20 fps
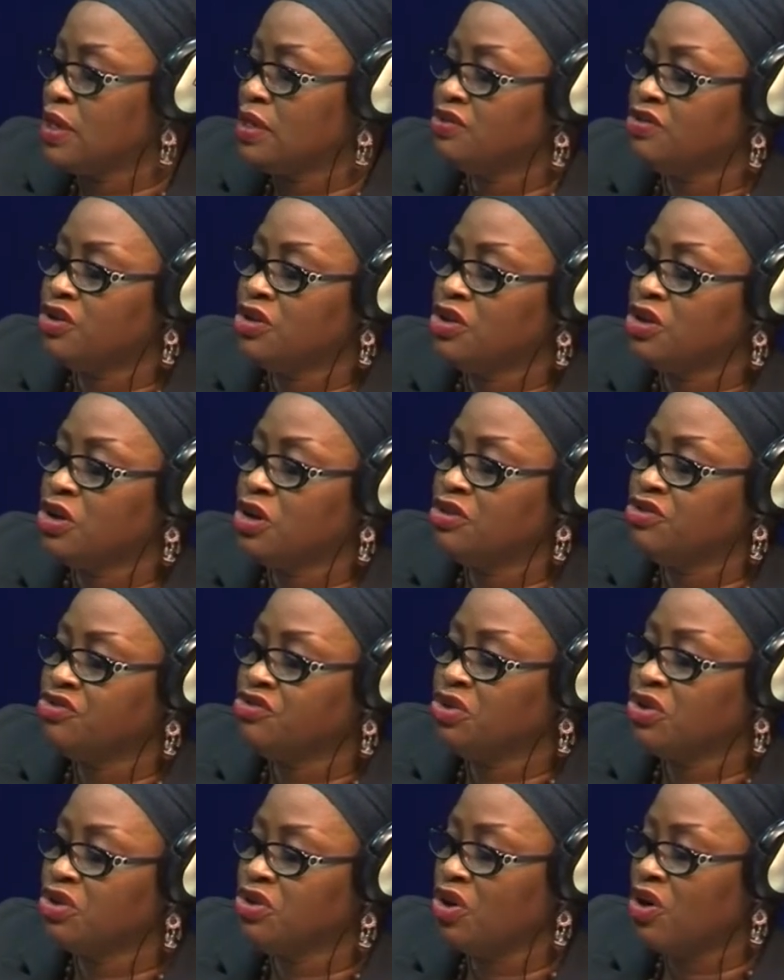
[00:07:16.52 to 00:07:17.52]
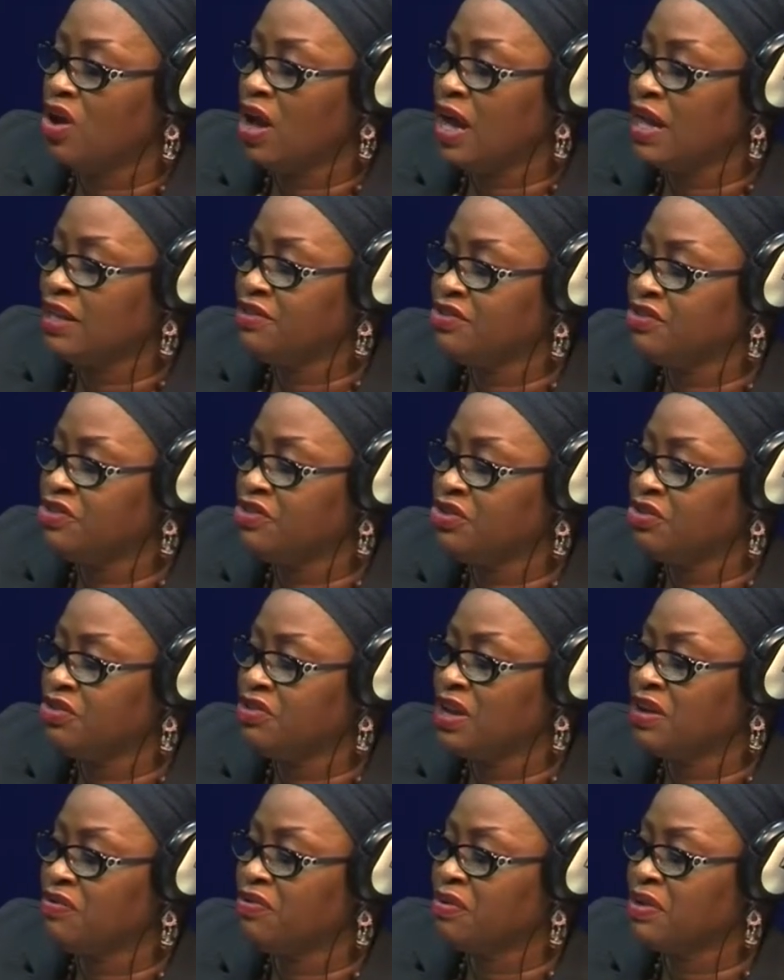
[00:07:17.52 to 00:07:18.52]
So you control your attitude.
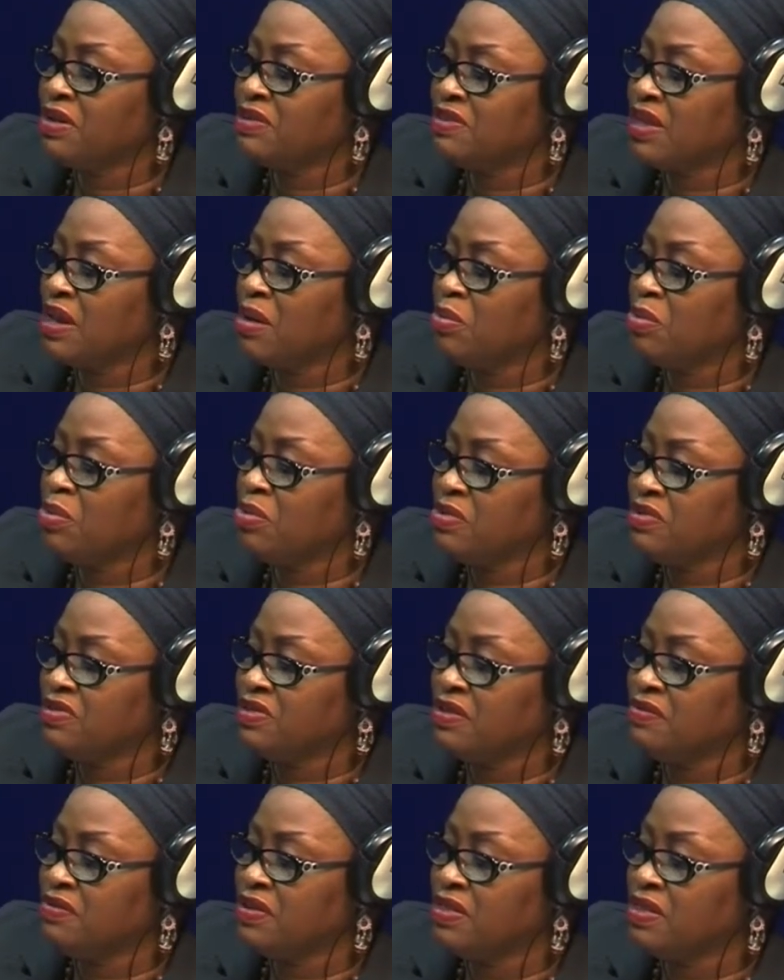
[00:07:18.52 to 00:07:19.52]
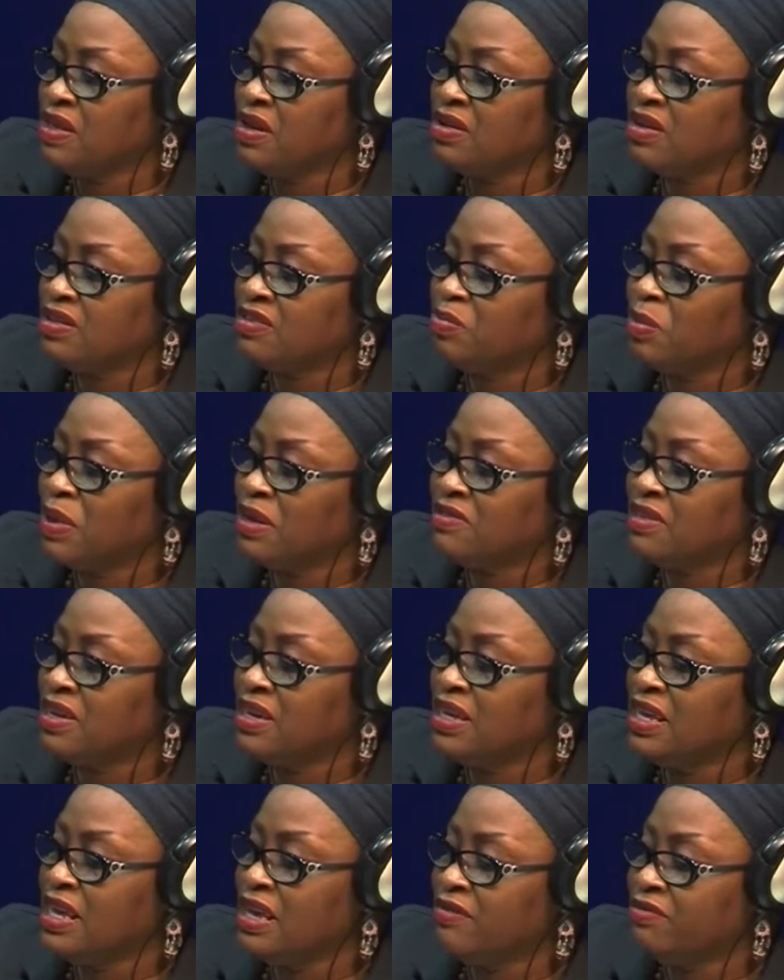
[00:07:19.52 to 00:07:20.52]
Take, for example, receiving the
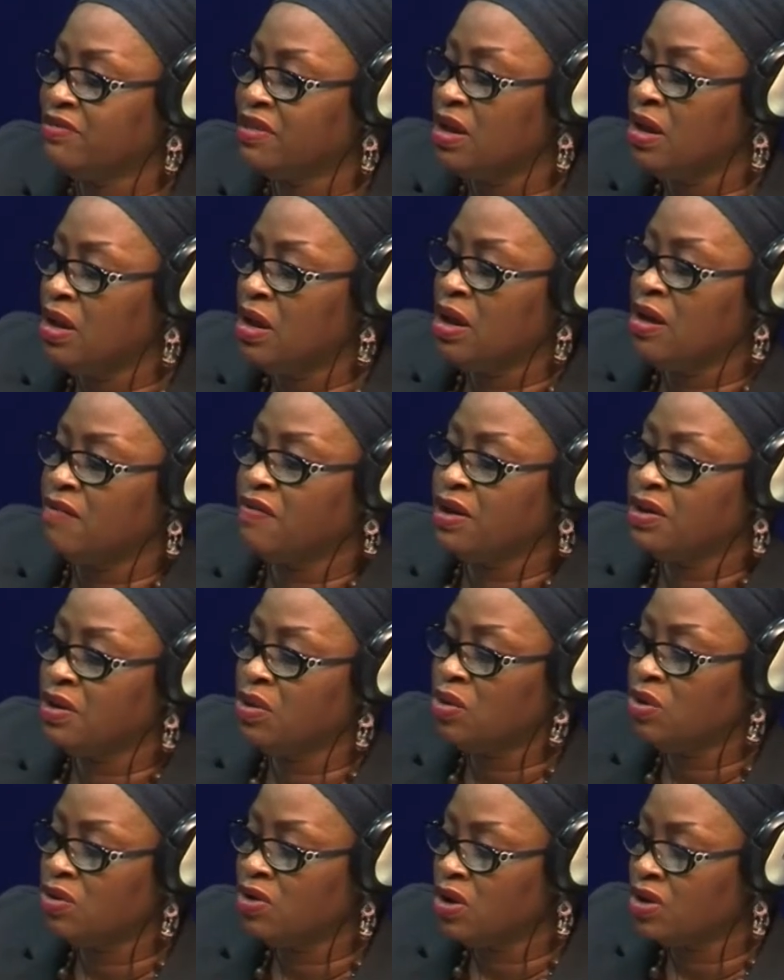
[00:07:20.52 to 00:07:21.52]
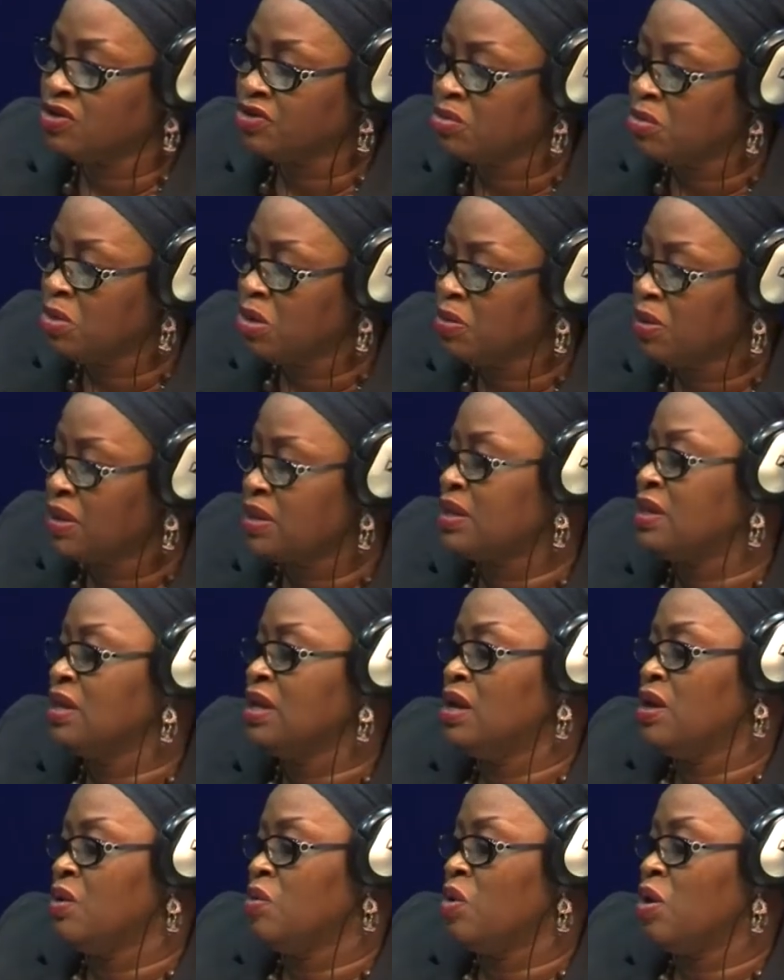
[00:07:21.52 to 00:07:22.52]
unexpected gift of an old automobile.
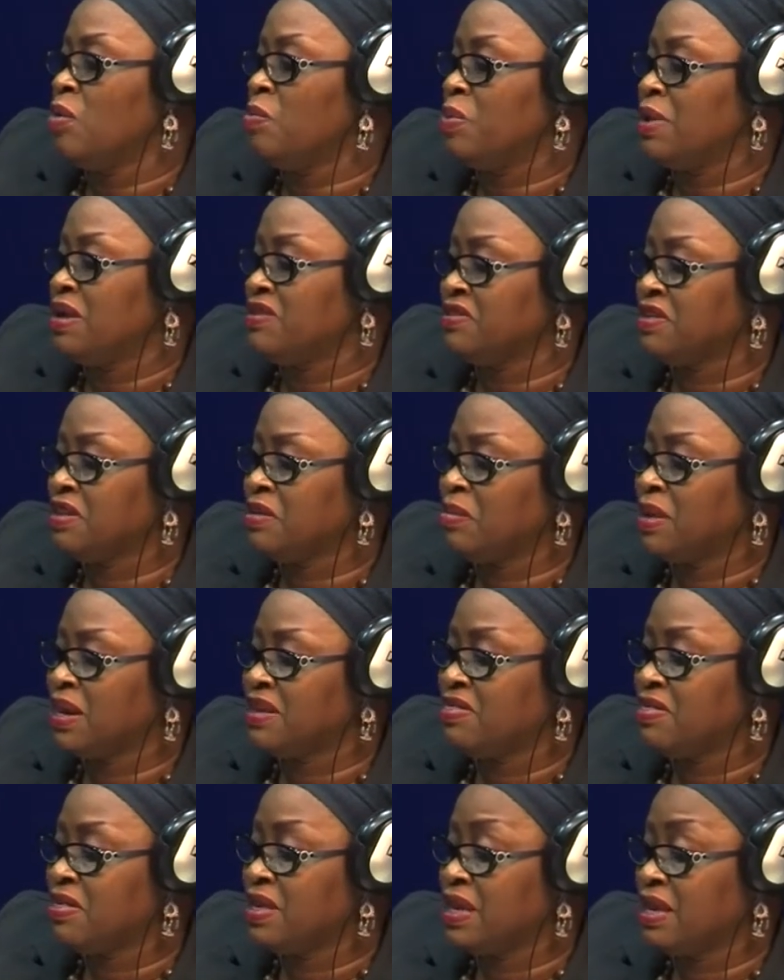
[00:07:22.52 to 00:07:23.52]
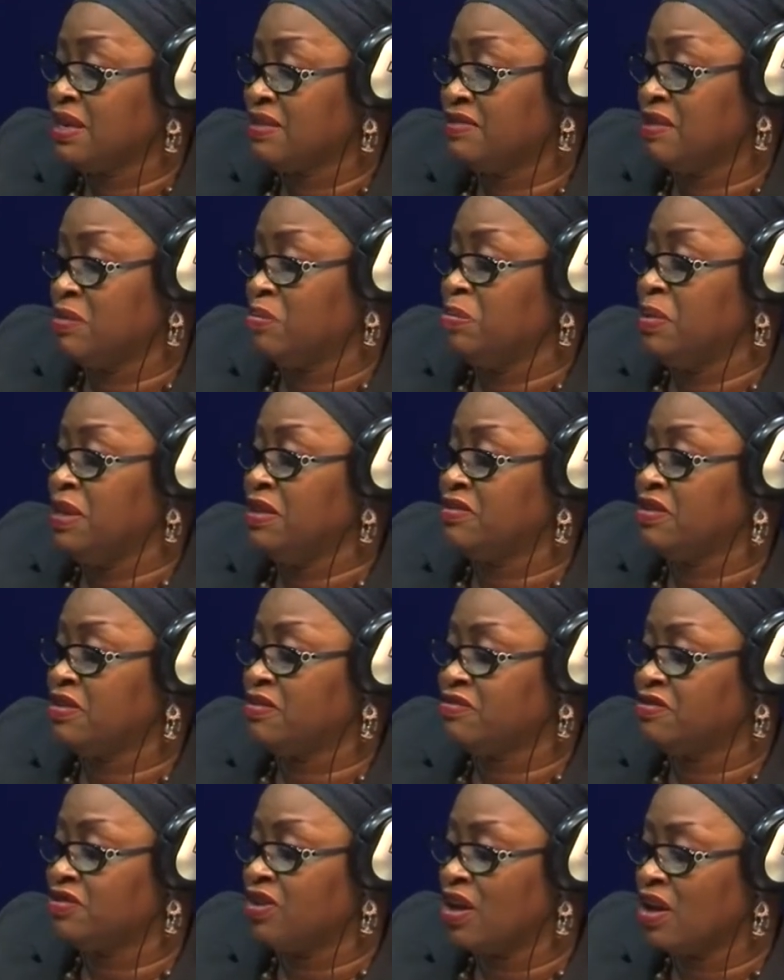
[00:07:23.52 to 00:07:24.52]
One person might think it's a piece
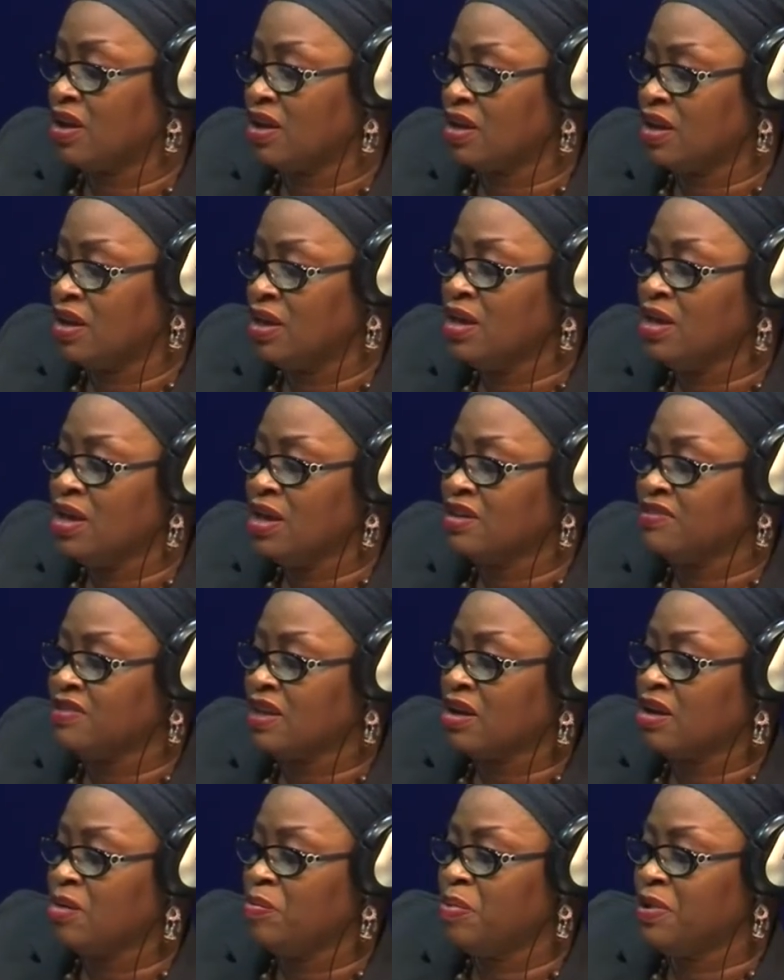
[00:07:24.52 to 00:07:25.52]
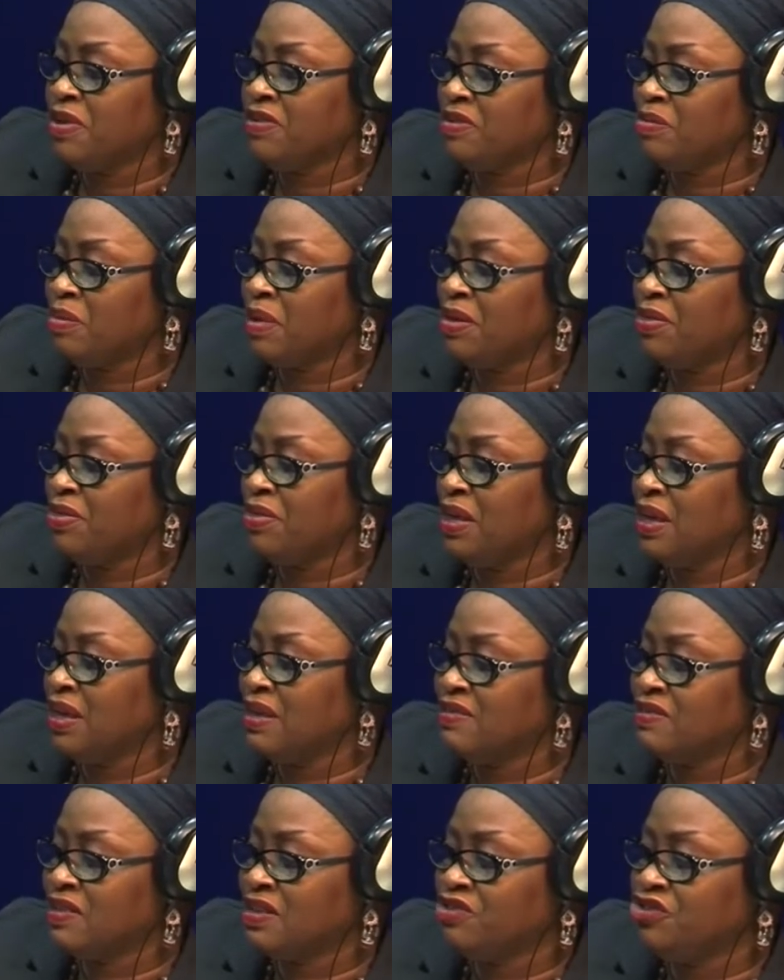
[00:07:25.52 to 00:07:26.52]
of junk. A second person might think
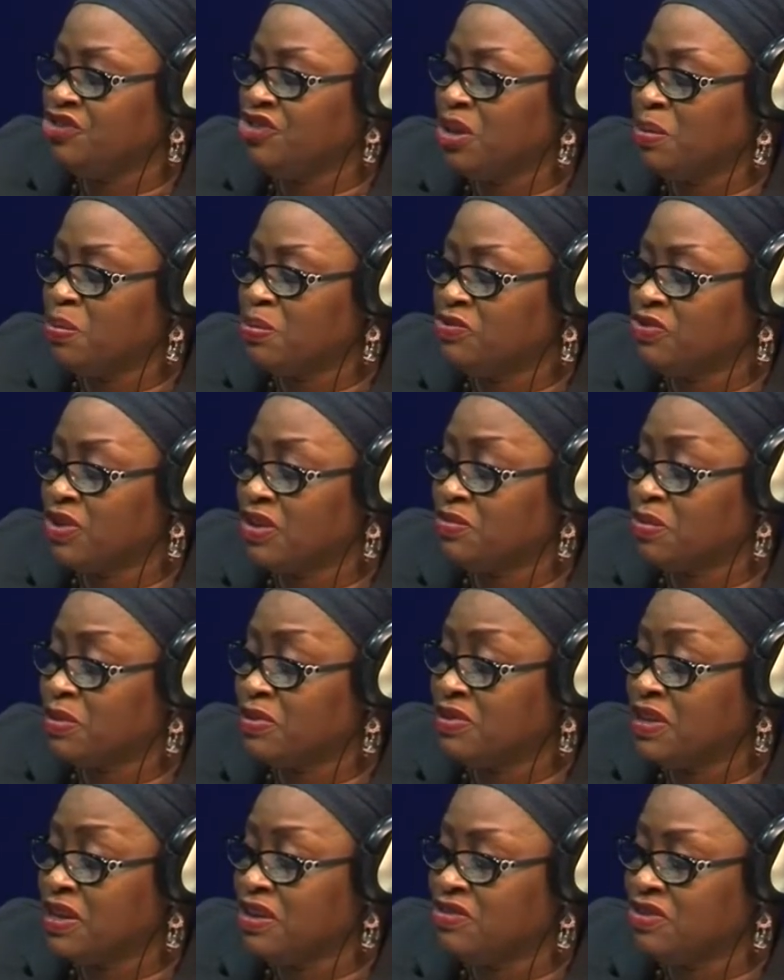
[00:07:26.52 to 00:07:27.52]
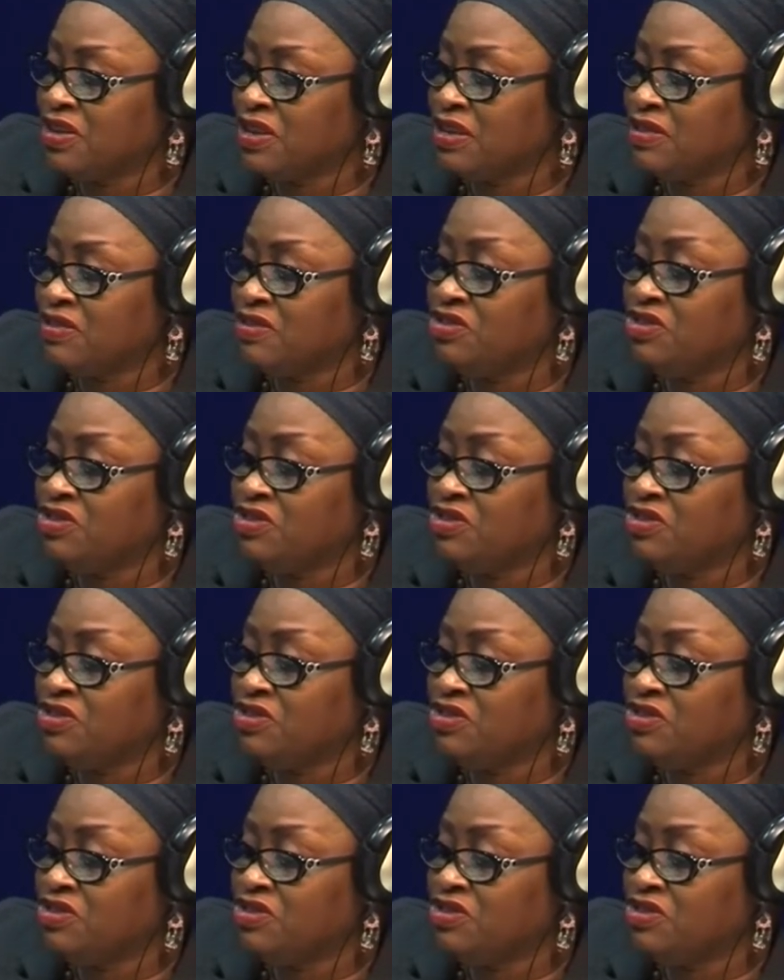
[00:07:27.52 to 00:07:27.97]
it's a cheap transportation.